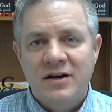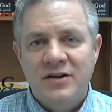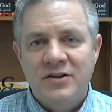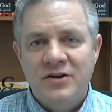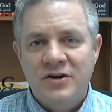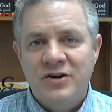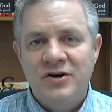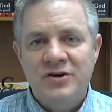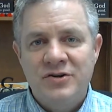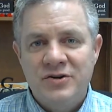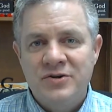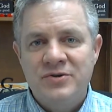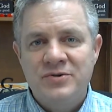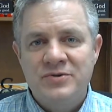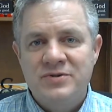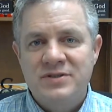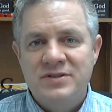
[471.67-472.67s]
The good
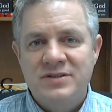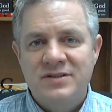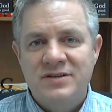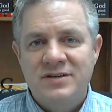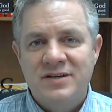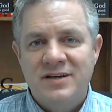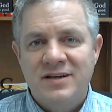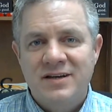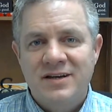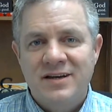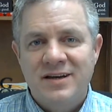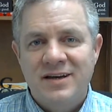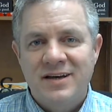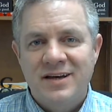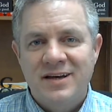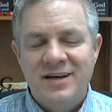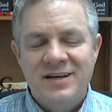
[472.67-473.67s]
news
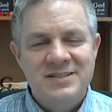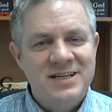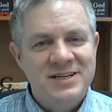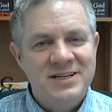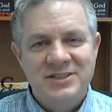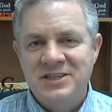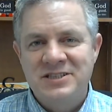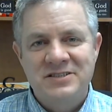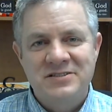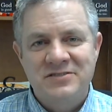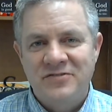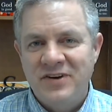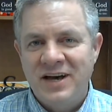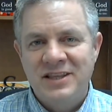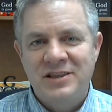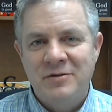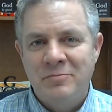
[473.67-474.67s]
is that Jesus
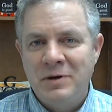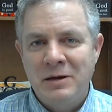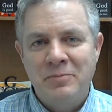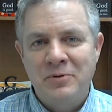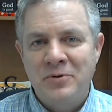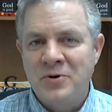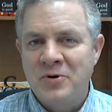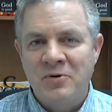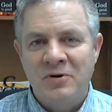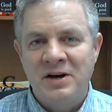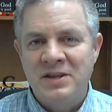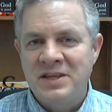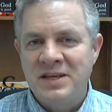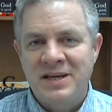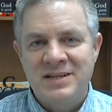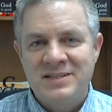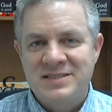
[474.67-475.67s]
fed the people who were on
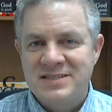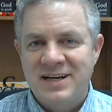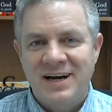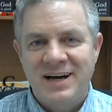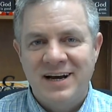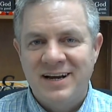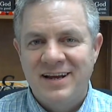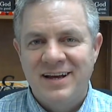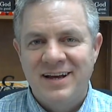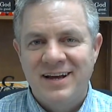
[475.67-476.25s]
the inside